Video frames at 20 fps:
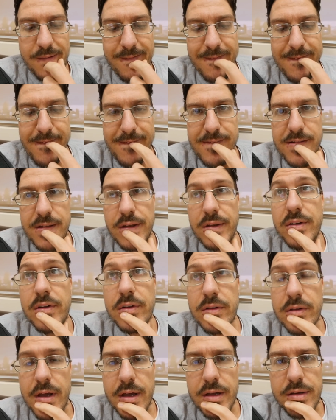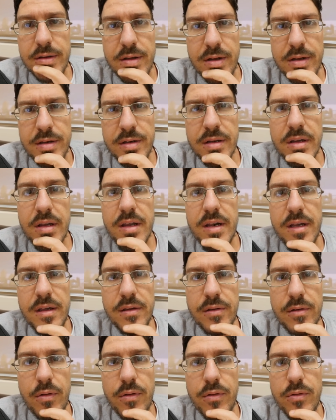I just got done
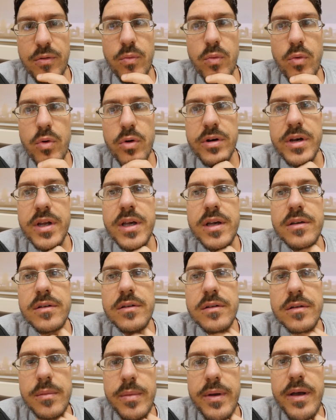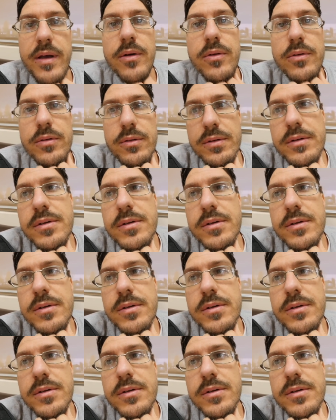getting all the warnings about